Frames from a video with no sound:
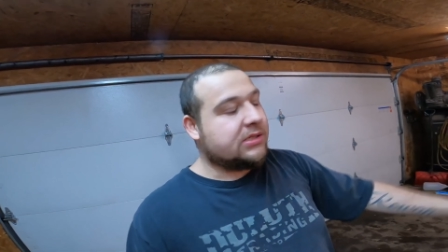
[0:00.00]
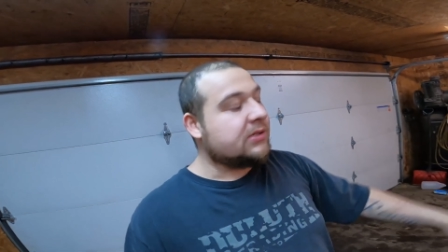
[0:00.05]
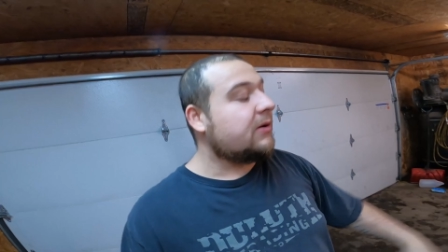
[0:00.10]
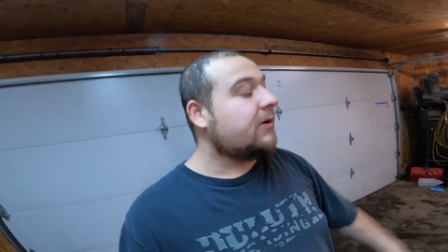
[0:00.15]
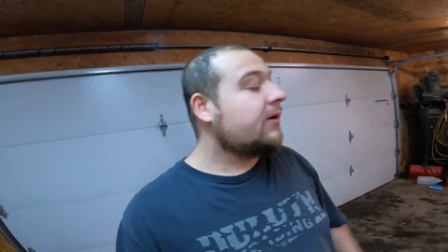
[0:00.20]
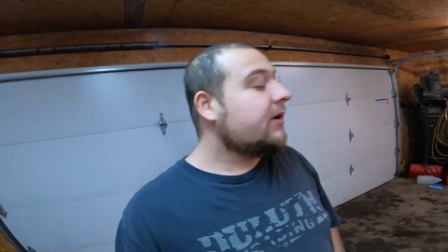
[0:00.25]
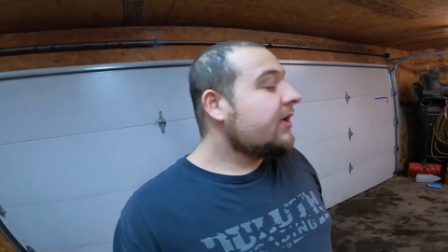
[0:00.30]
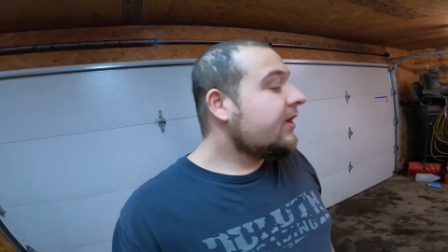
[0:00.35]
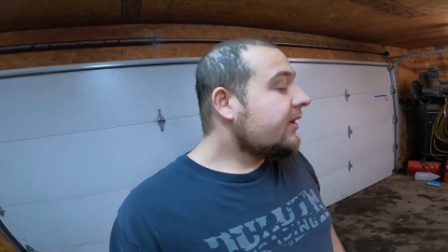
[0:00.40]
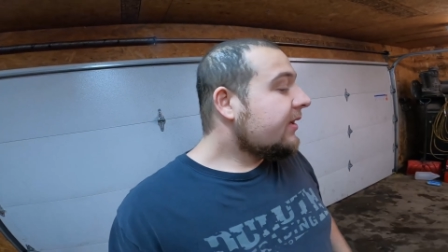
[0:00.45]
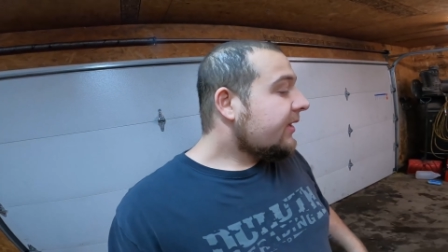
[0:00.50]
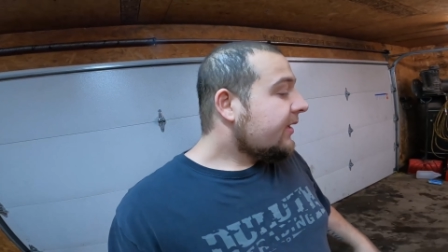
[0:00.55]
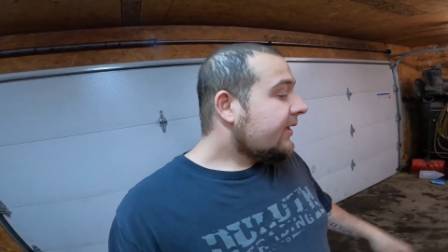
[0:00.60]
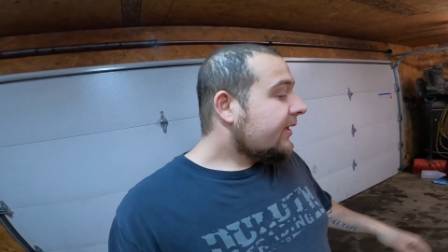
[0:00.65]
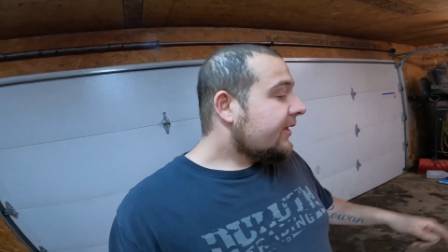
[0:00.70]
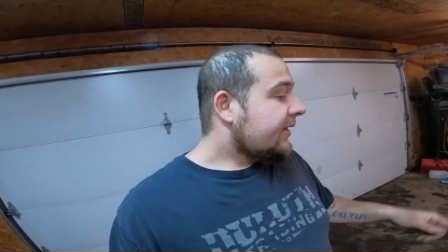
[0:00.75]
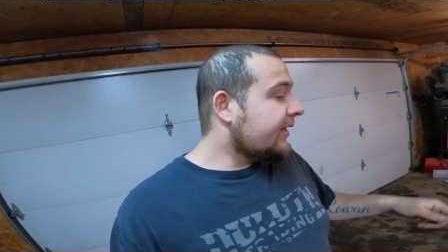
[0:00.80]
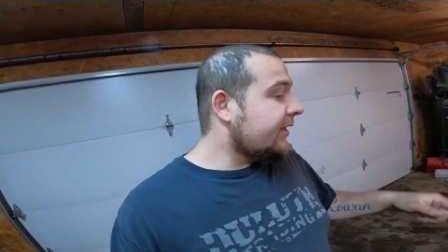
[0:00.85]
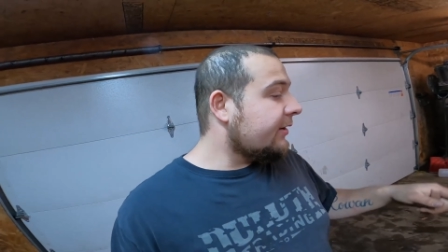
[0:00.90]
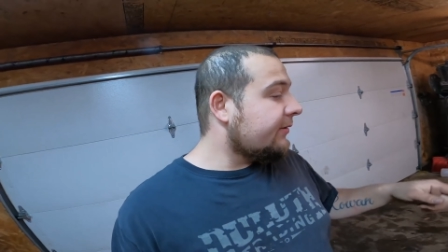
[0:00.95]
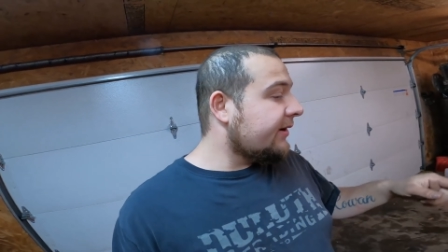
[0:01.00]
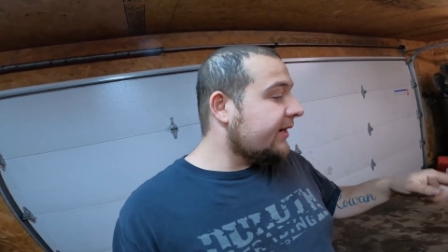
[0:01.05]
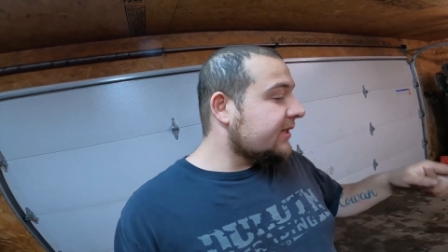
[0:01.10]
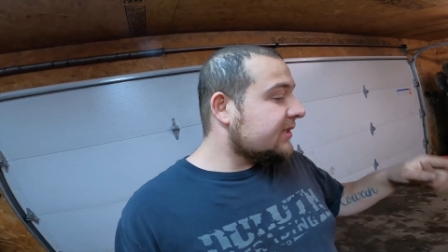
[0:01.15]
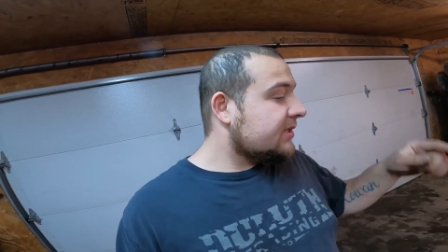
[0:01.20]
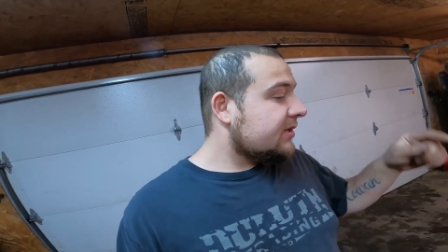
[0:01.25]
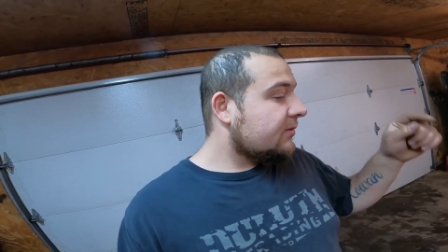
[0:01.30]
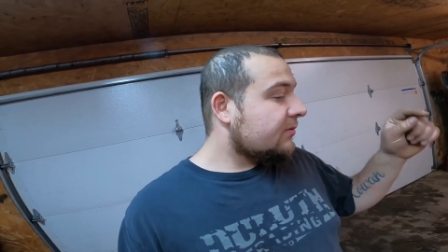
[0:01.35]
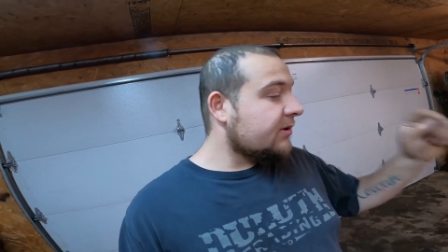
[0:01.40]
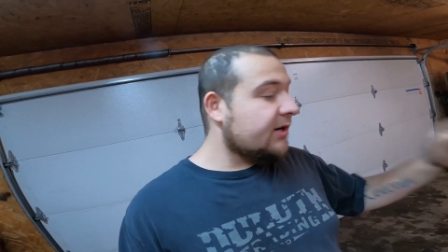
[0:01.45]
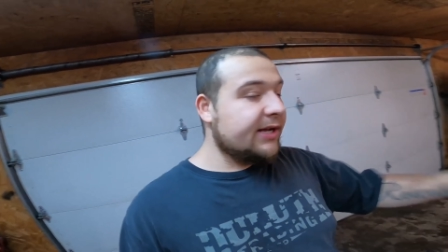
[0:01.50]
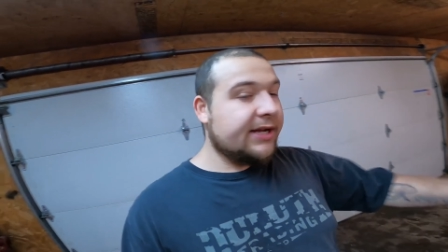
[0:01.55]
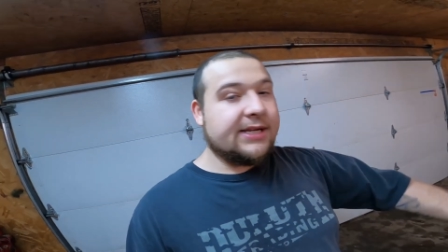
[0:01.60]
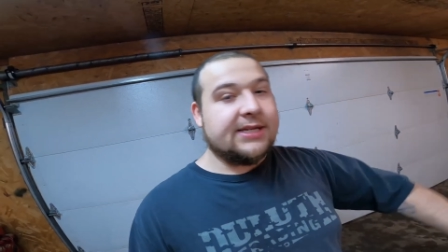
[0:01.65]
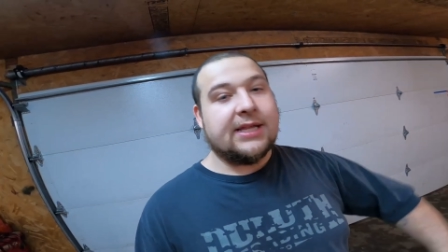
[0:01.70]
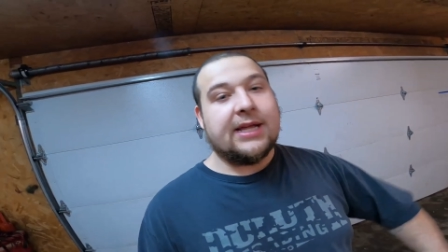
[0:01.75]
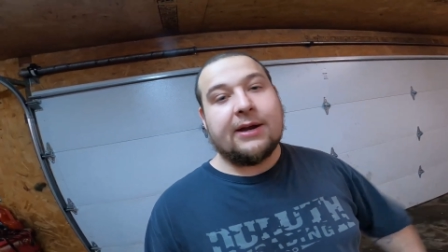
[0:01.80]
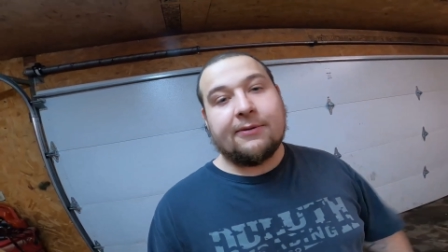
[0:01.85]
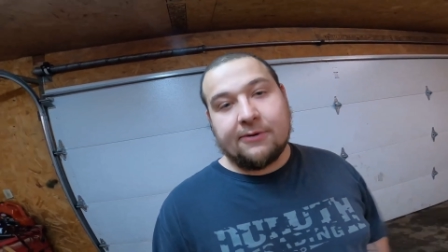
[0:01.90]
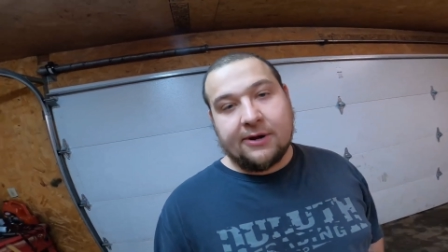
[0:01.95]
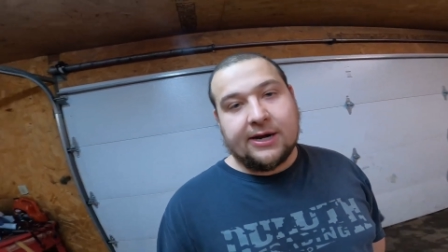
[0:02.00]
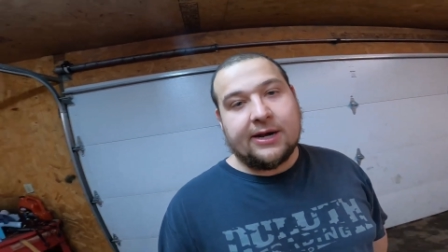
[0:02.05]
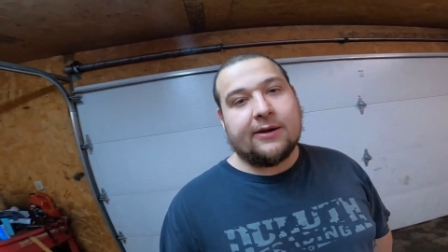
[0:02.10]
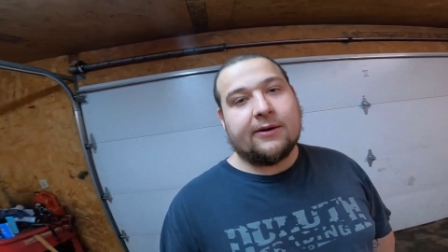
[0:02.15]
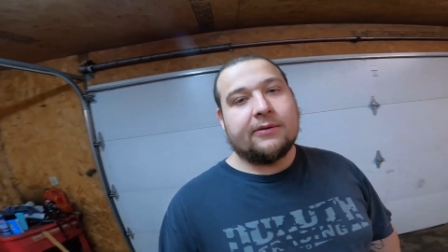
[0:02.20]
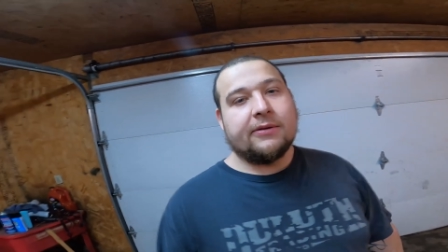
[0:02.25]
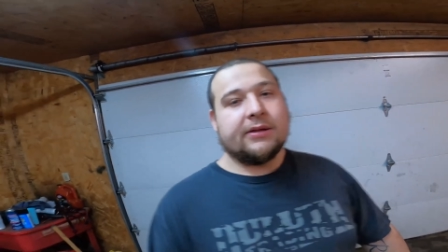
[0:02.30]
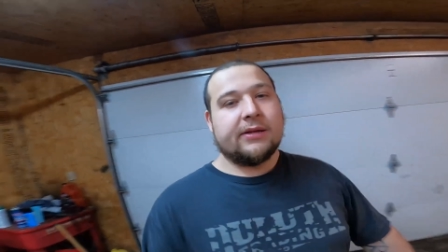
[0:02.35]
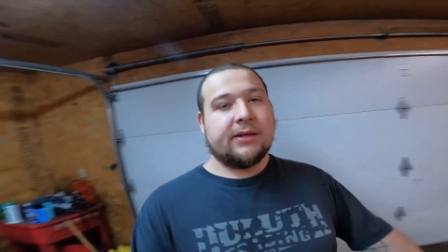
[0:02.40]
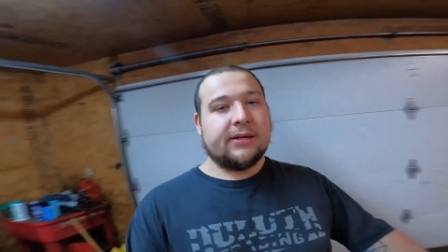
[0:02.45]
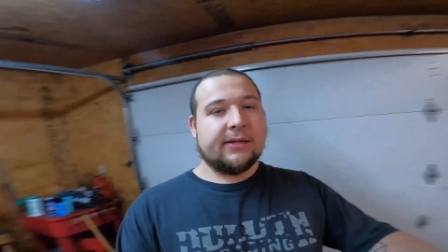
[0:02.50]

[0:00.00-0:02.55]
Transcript: So, anyways, we're going to get to that right now.